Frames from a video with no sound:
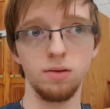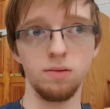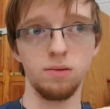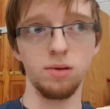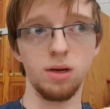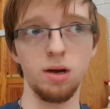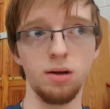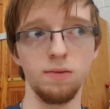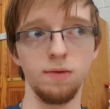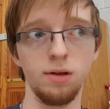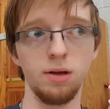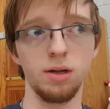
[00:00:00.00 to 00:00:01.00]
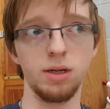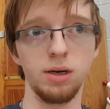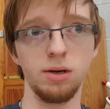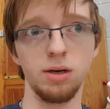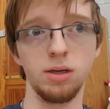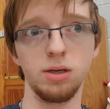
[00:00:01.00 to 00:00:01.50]
Well, not really a
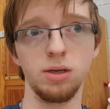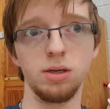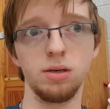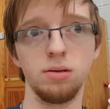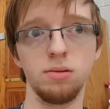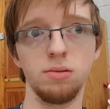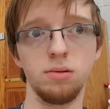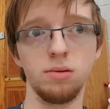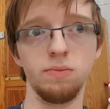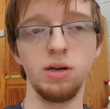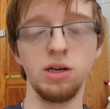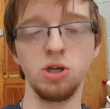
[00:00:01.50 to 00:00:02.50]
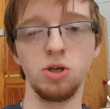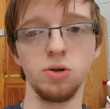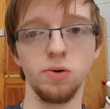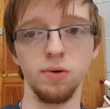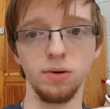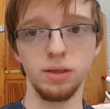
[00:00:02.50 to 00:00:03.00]
series, just mini
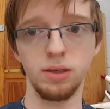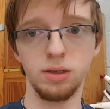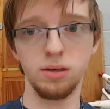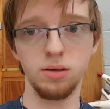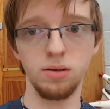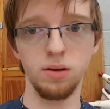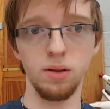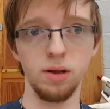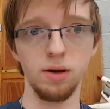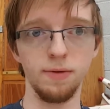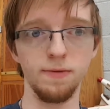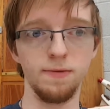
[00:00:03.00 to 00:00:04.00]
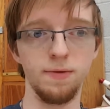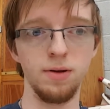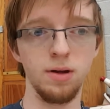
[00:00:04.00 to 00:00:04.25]
shorts of